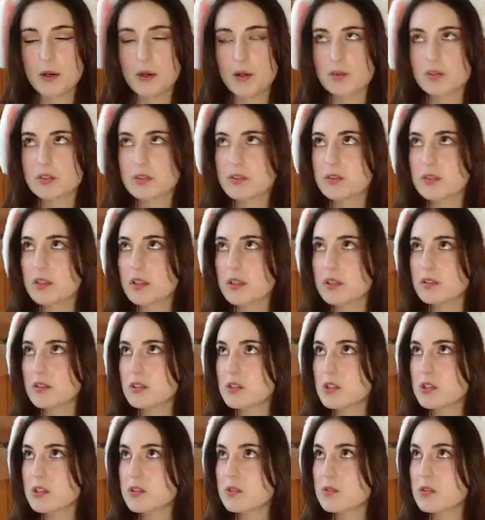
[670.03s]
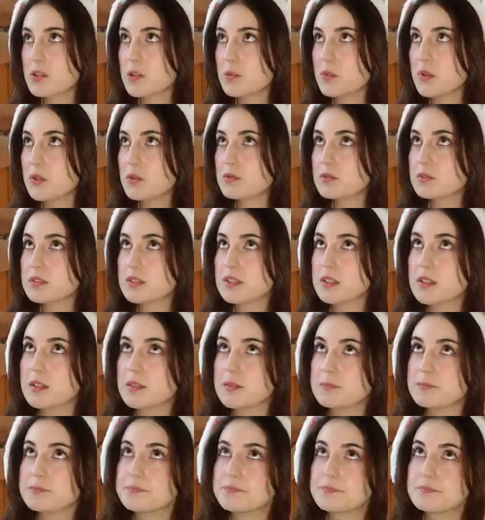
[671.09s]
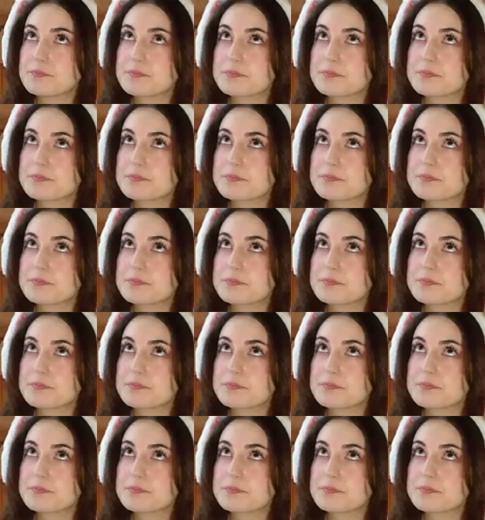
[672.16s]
Also, not not just Studio Bones. Um,